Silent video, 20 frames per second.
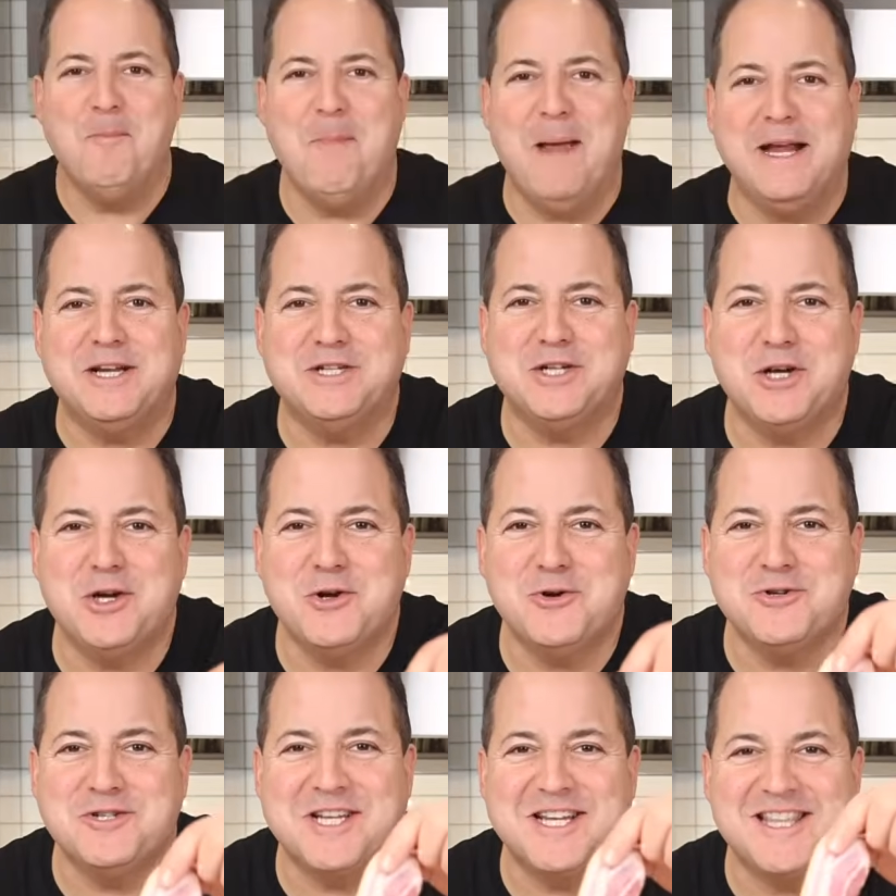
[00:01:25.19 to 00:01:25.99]
Make sure
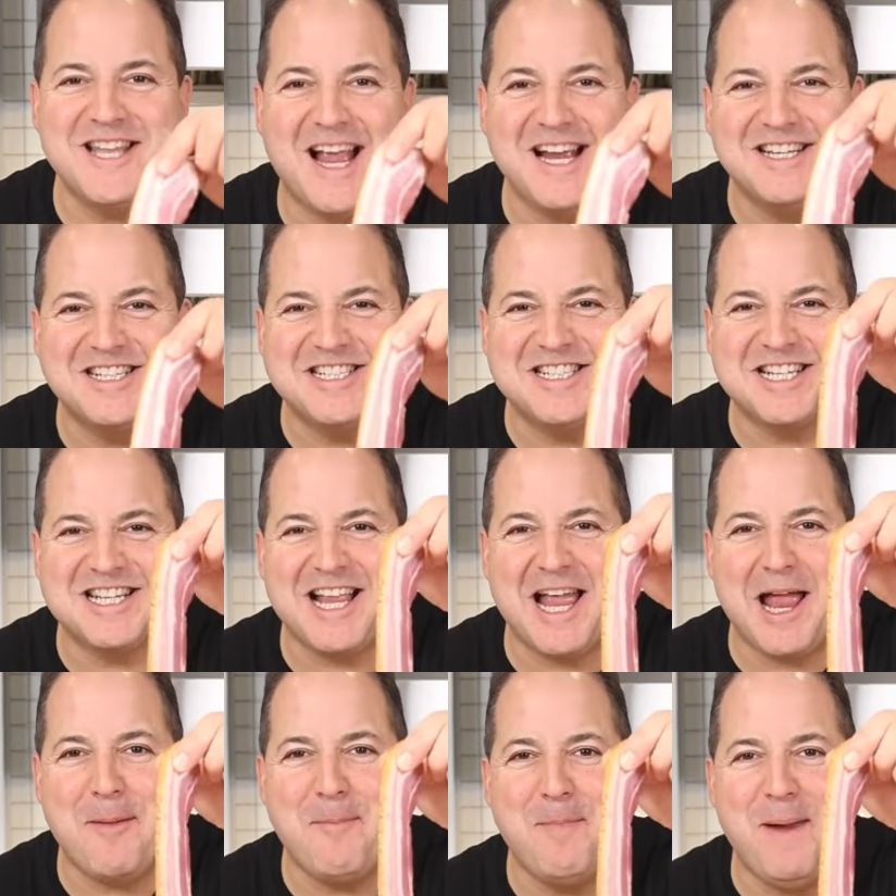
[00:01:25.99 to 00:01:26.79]
you use a nice
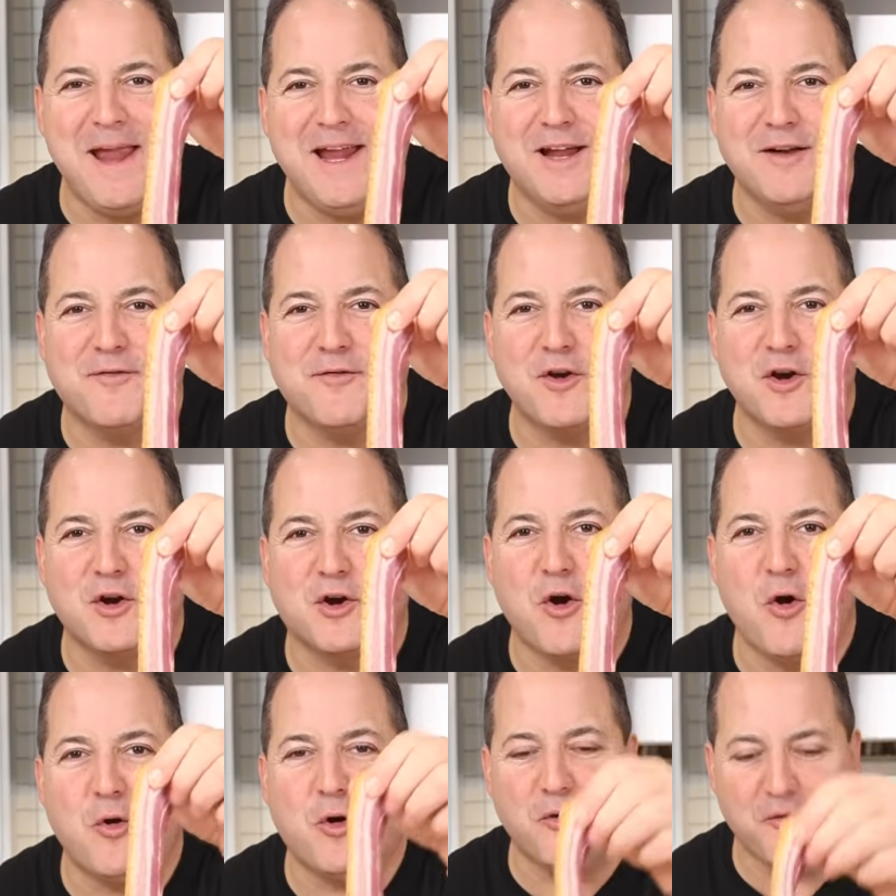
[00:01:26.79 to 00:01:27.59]
slab bacon for your
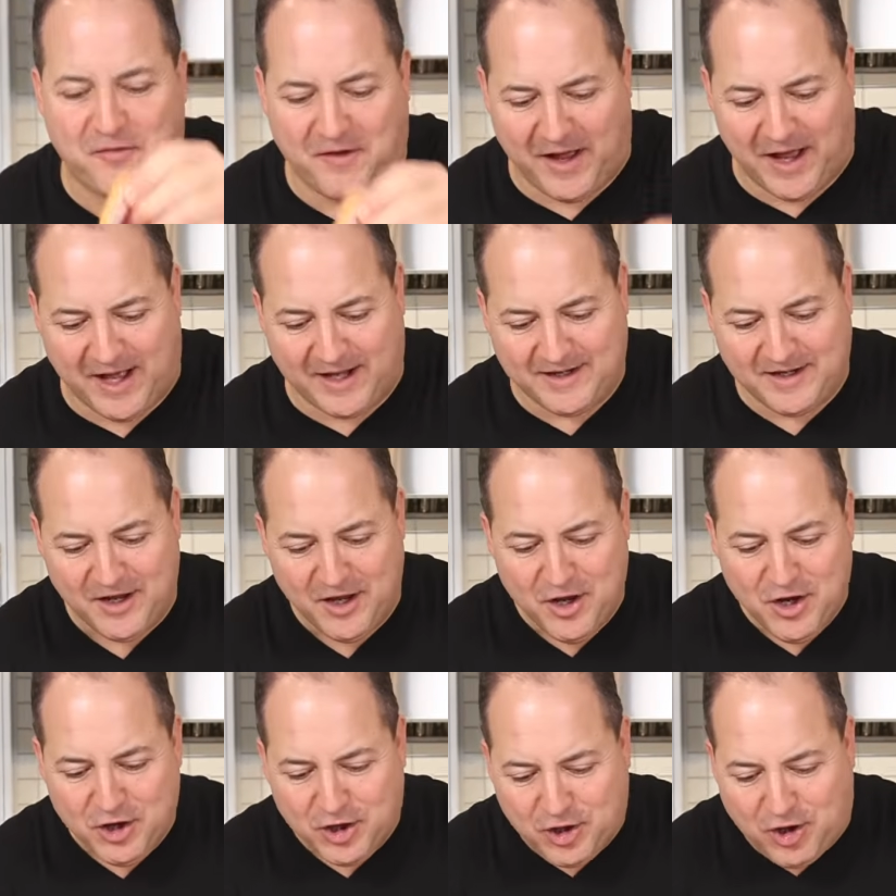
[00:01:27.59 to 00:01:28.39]
Coq Au Vin.
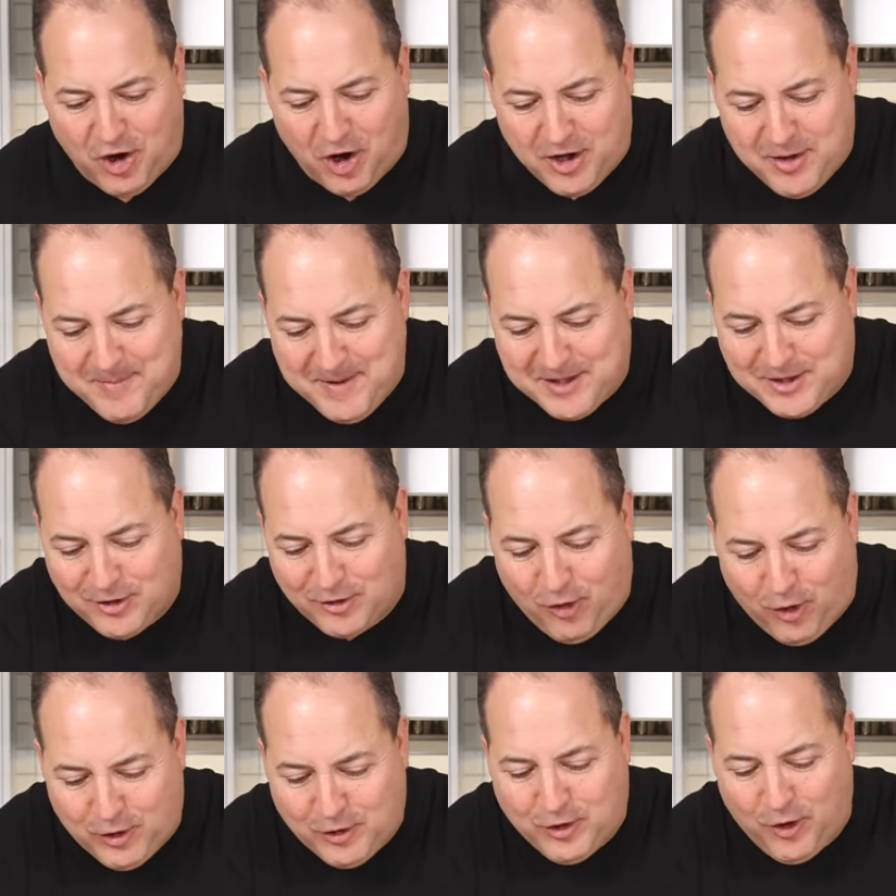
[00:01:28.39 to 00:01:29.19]
Cut them into
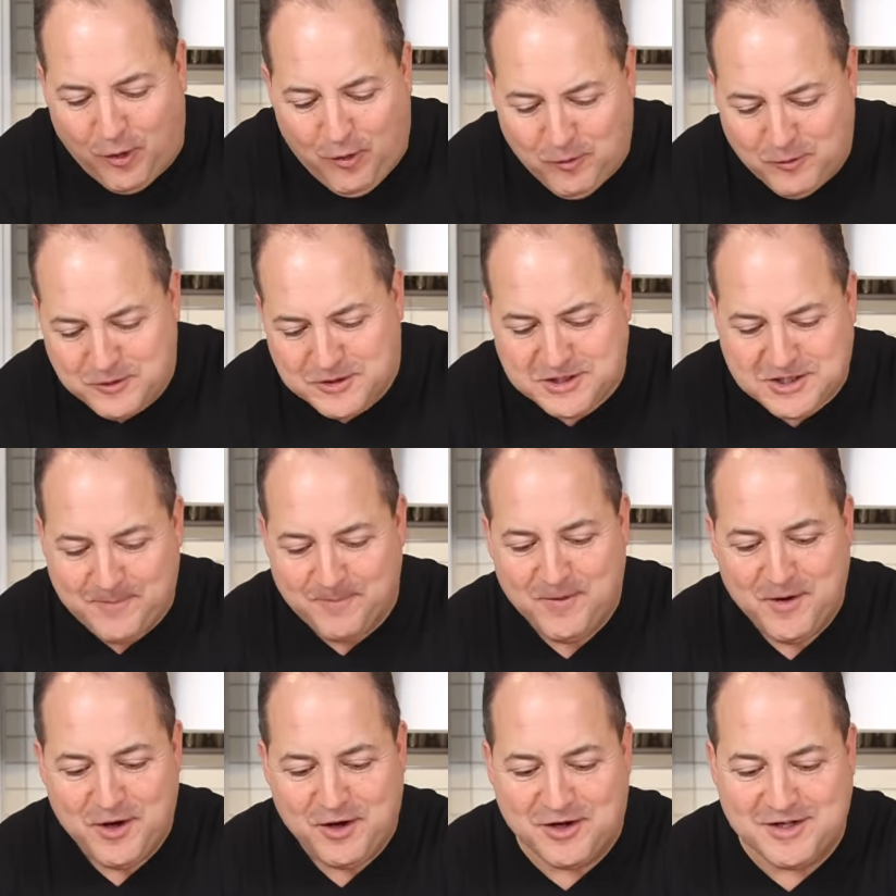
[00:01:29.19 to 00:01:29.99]
lardons,
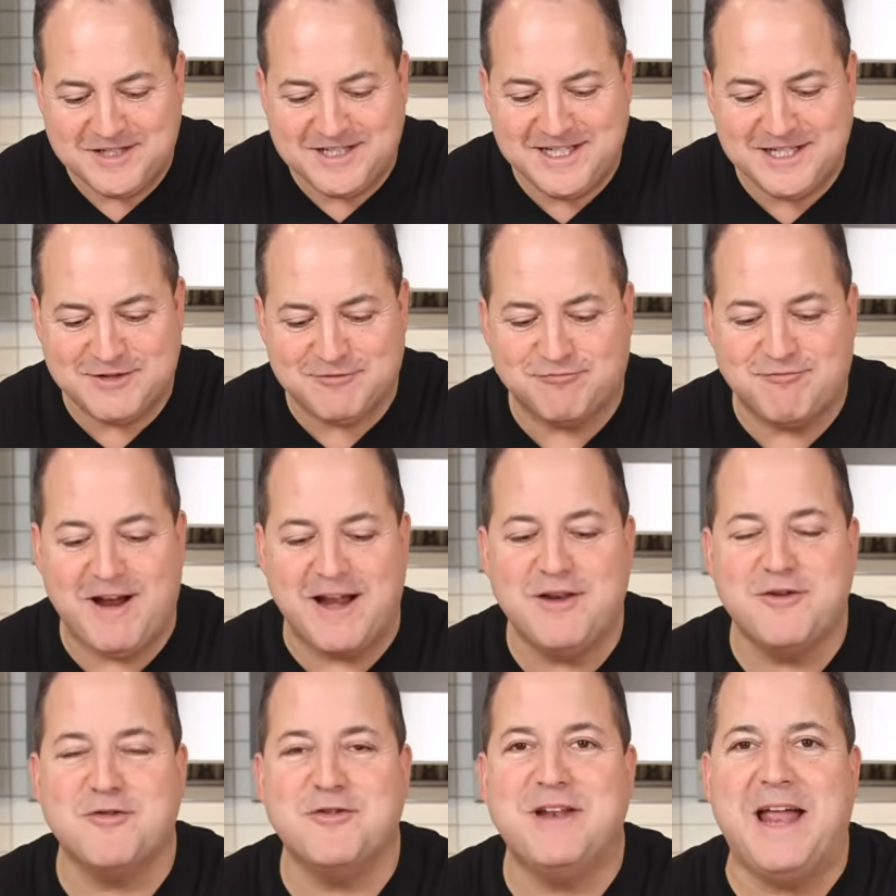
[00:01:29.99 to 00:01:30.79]
because these
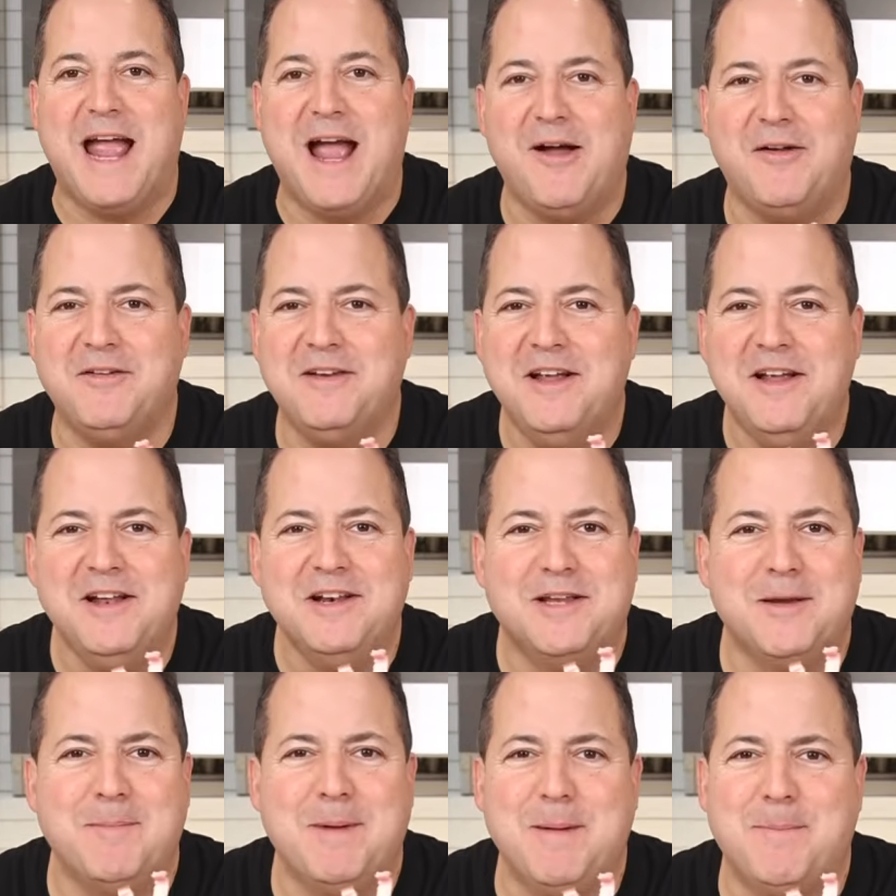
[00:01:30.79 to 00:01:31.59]
render down
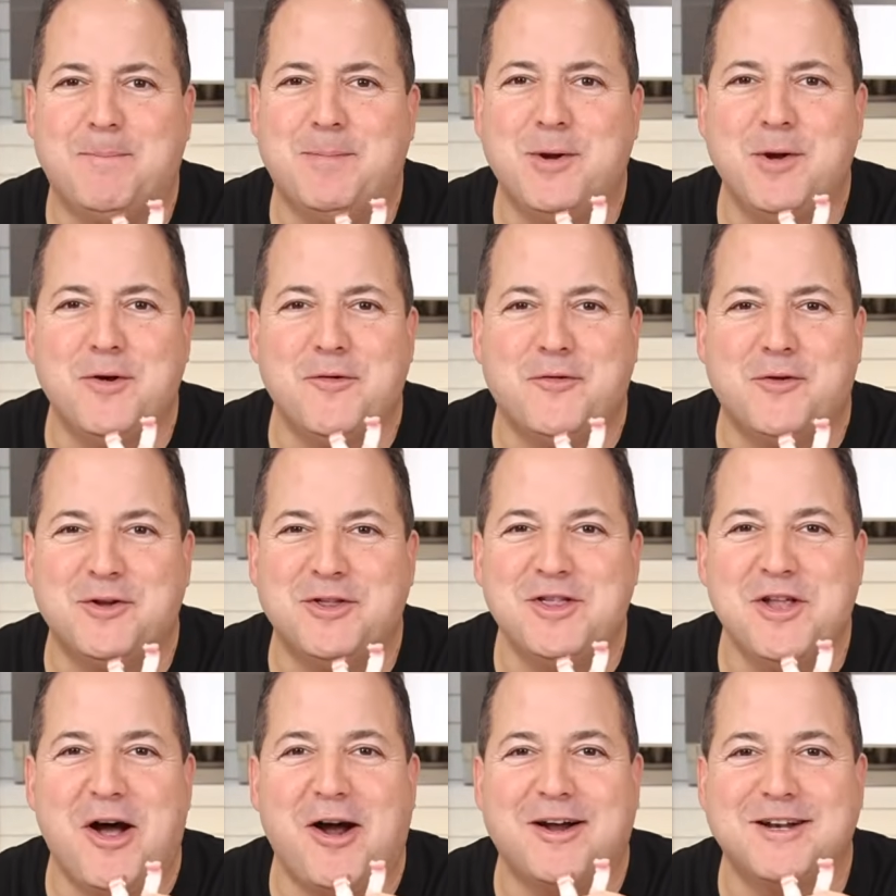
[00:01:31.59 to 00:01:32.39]
to be beautiful
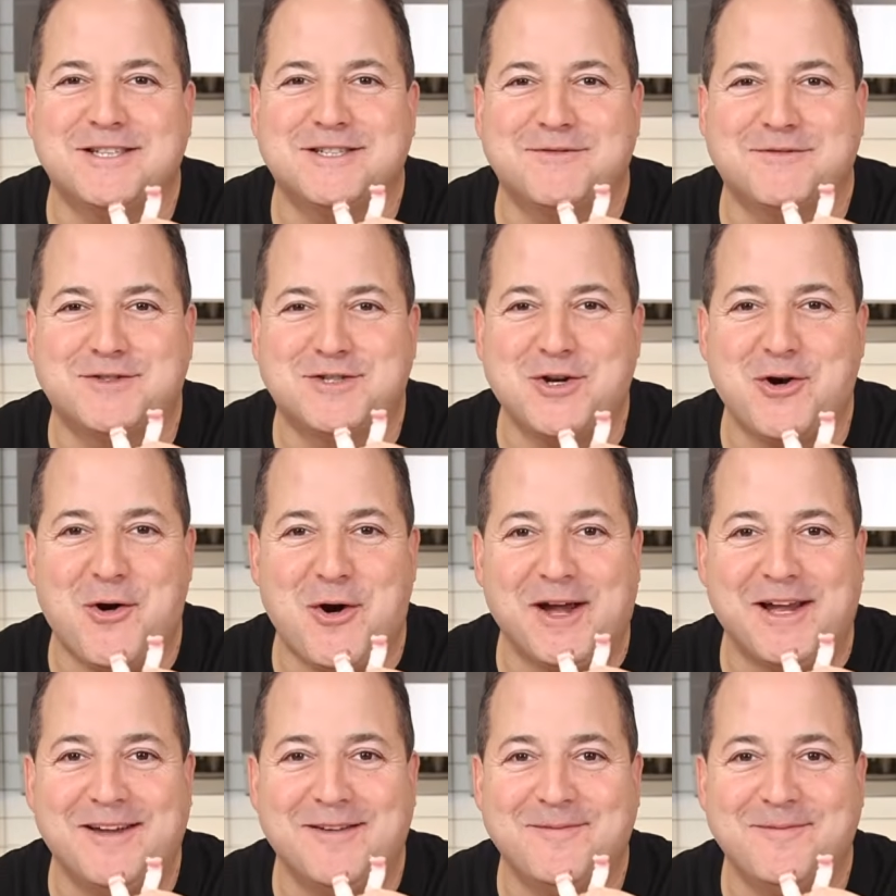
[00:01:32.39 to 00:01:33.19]
nuggets of
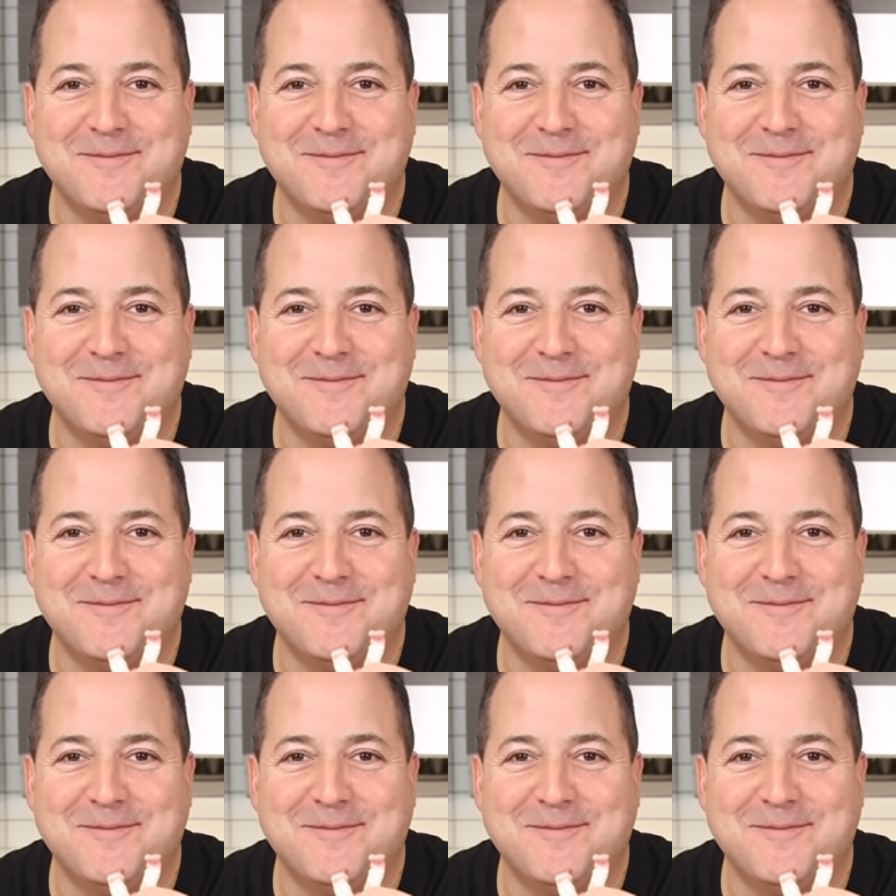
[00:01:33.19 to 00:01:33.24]
joy.